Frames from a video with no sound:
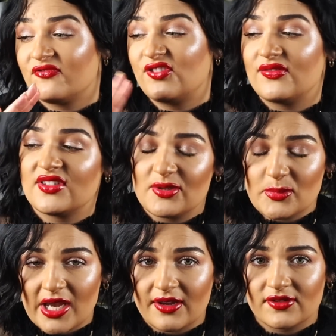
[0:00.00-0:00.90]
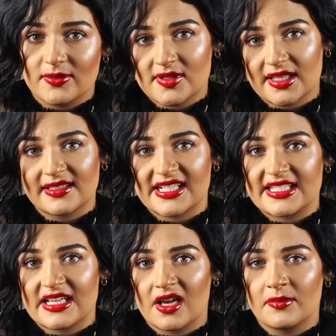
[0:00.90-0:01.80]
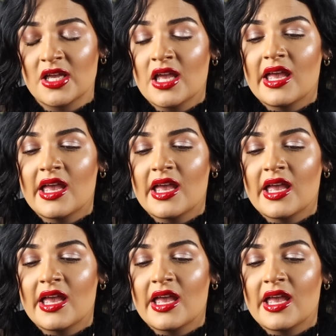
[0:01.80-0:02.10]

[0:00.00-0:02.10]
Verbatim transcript: 15 perfumes at that time,